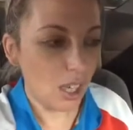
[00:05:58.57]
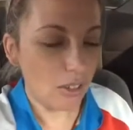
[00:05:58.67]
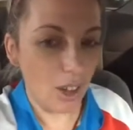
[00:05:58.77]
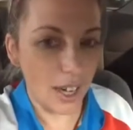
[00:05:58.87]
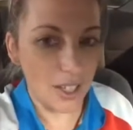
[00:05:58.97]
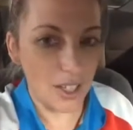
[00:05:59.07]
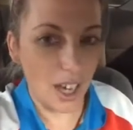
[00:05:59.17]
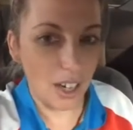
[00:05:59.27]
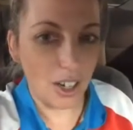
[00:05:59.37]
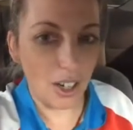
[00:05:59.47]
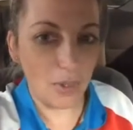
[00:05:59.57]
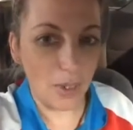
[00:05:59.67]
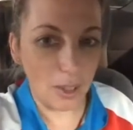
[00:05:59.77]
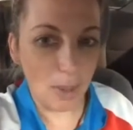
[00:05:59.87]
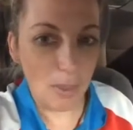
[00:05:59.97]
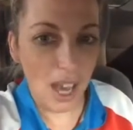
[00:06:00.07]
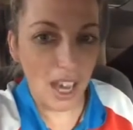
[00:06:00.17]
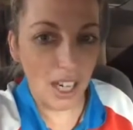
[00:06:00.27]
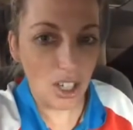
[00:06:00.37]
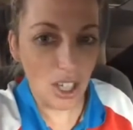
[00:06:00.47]
like start a GoFundMe
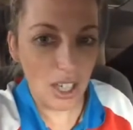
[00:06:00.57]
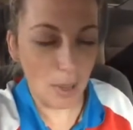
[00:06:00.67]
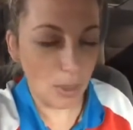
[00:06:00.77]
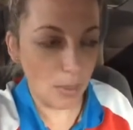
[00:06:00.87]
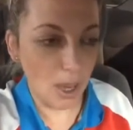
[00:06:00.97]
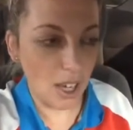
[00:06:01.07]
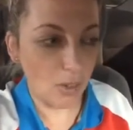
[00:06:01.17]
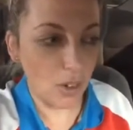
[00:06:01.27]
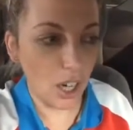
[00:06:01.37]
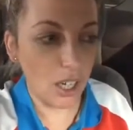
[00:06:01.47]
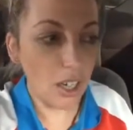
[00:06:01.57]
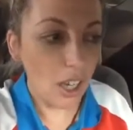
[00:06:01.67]
page to get me a megaphone.